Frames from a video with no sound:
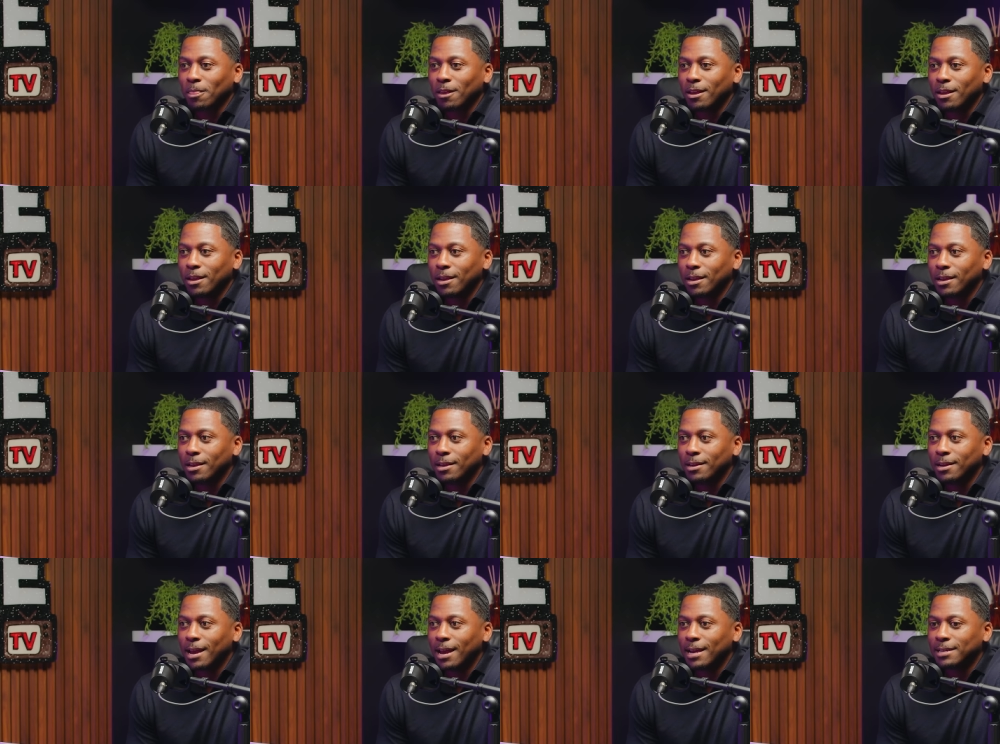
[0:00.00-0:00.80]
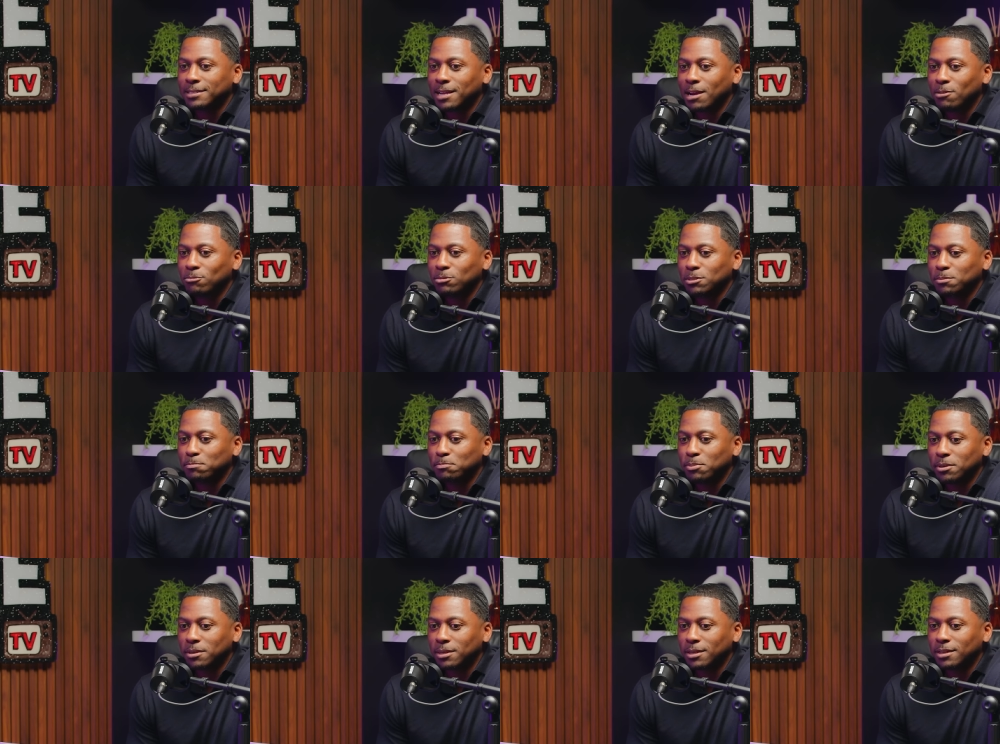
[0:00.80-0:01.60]
And as I was
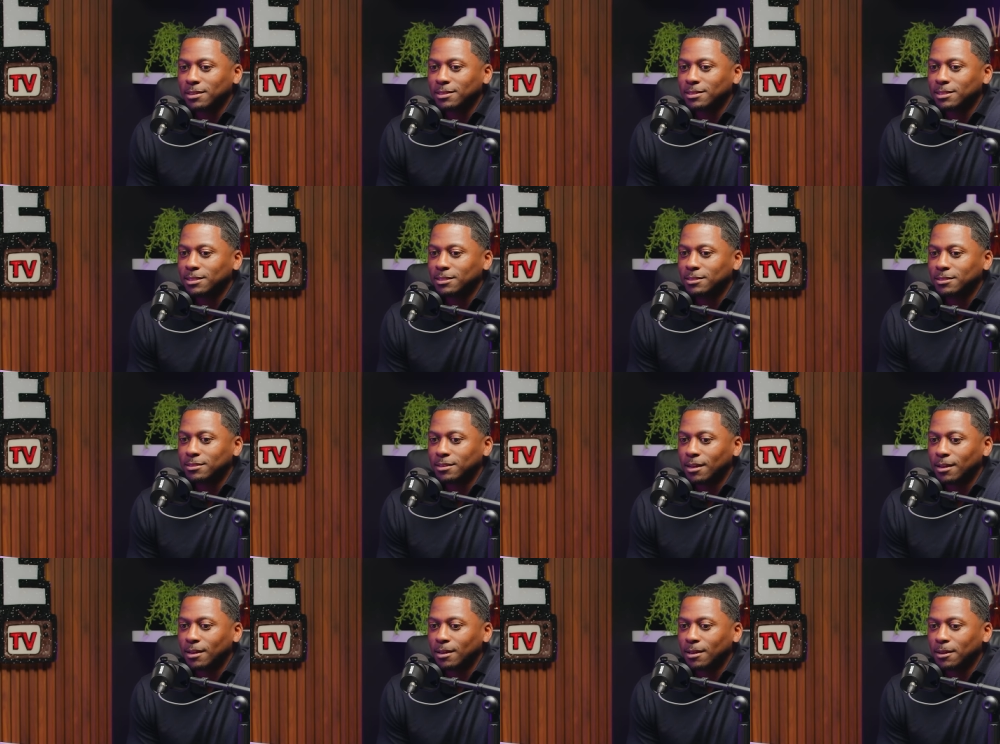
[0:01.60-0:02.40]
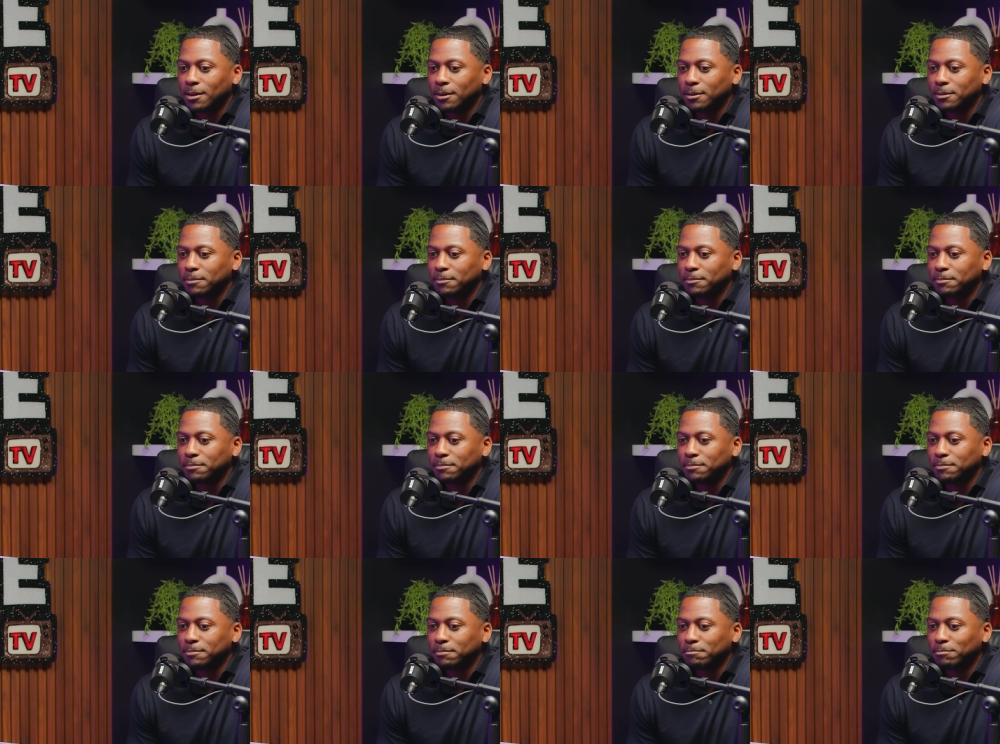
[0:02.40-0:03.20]
putting this
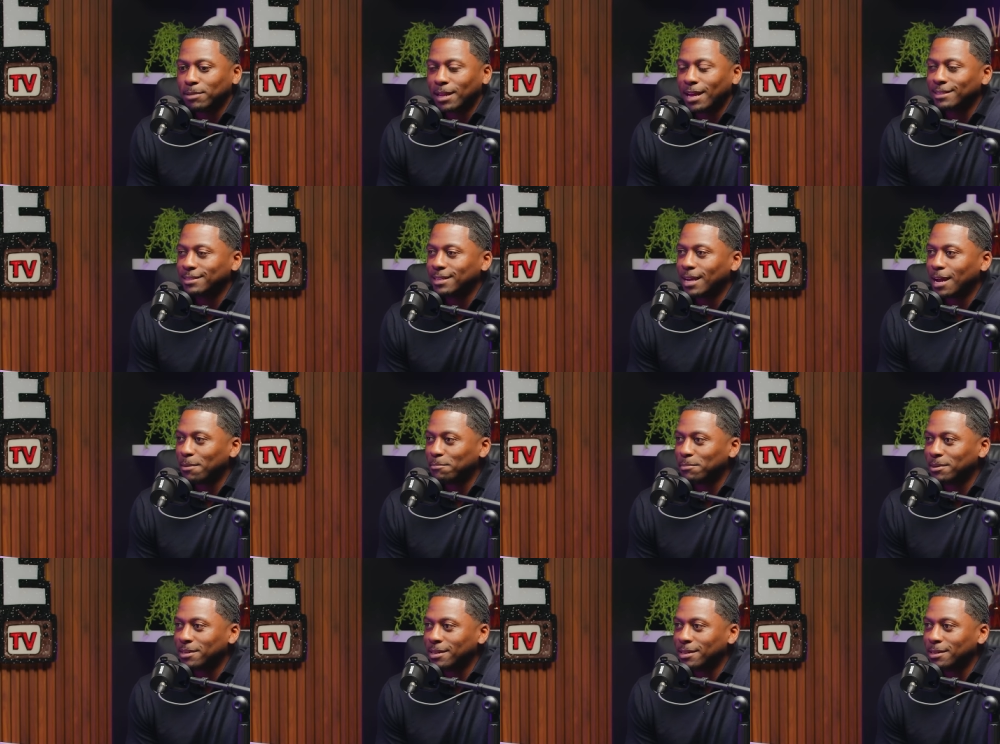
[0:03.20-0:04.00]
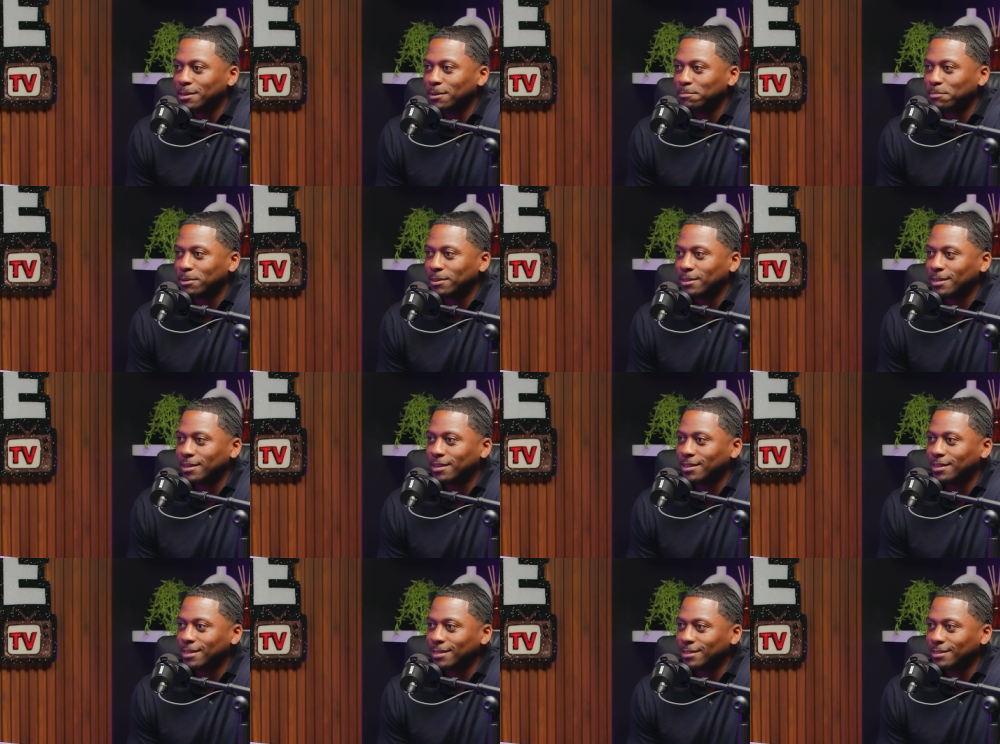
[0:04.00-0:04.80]
black tie banana
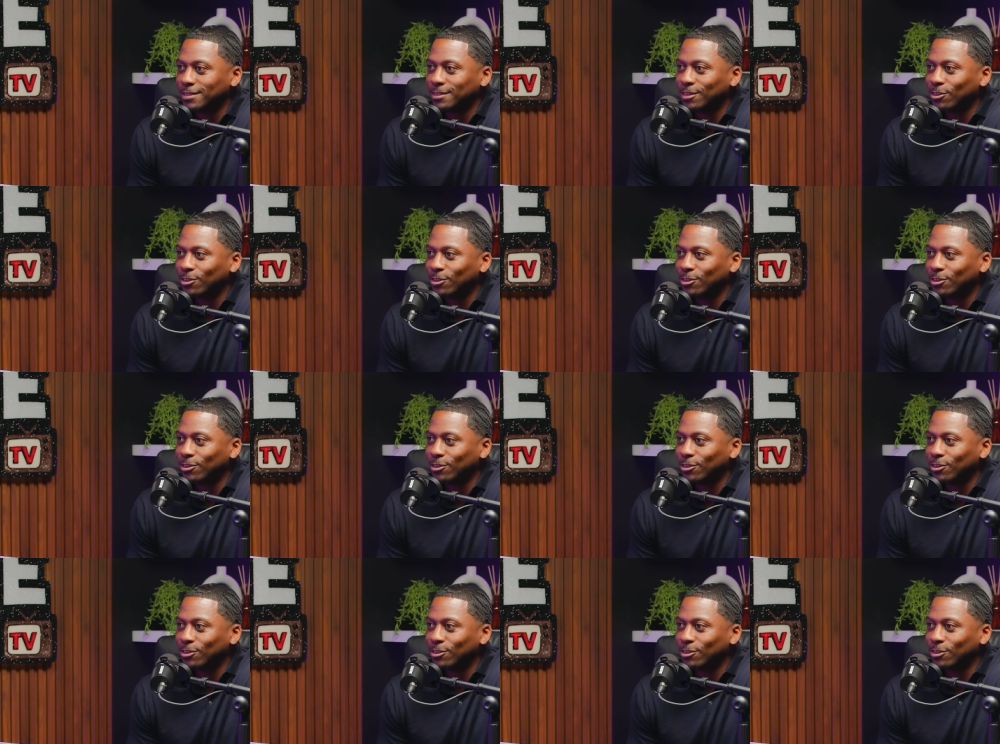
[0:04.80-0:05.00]
plant into the